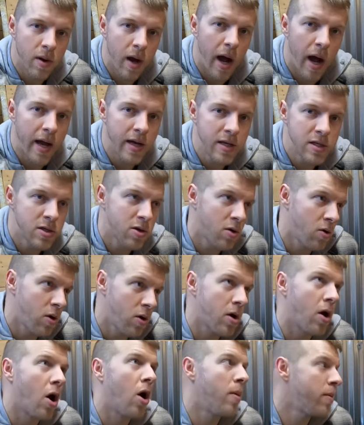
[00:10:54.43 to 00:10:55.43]
I
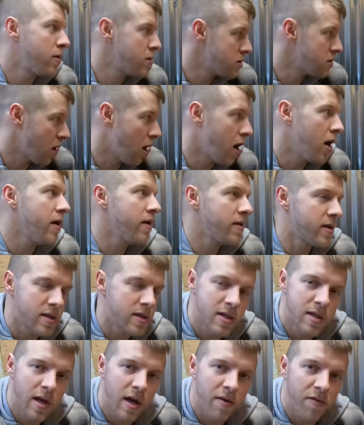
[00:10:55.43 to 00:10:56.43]
scored almost all of this
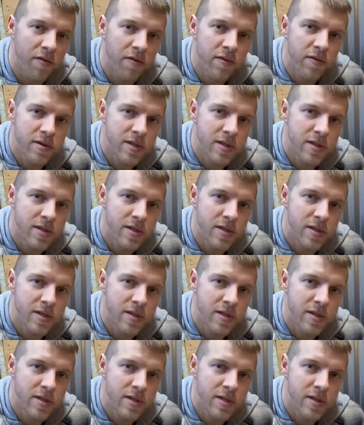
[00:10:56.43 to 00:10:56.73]
stuff